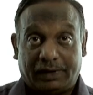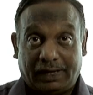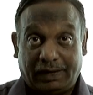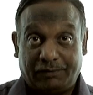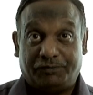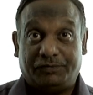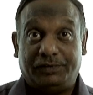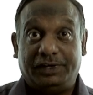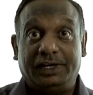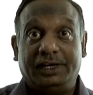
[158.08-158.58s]

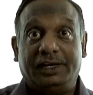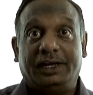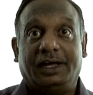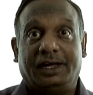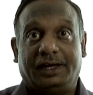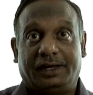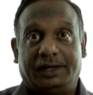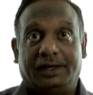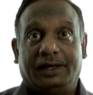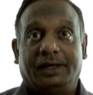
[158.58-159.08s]
F D
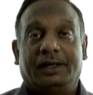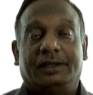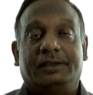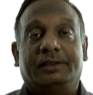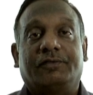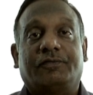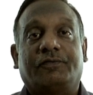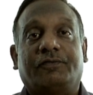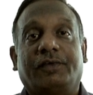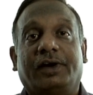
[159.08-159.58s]
A,
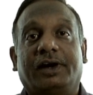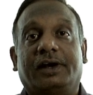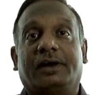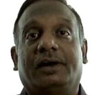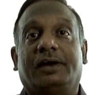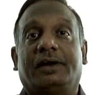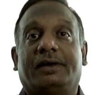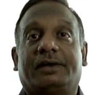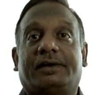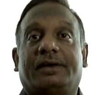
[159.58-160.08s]
the
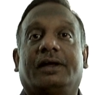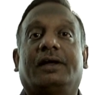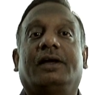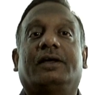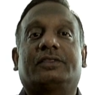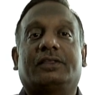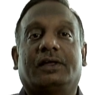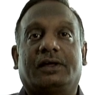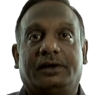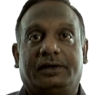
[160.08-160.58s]
Federal Drug
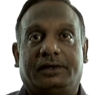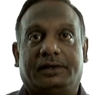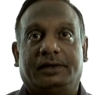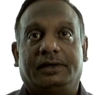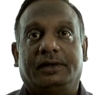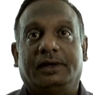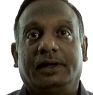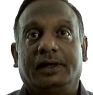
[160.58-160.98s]
Authority.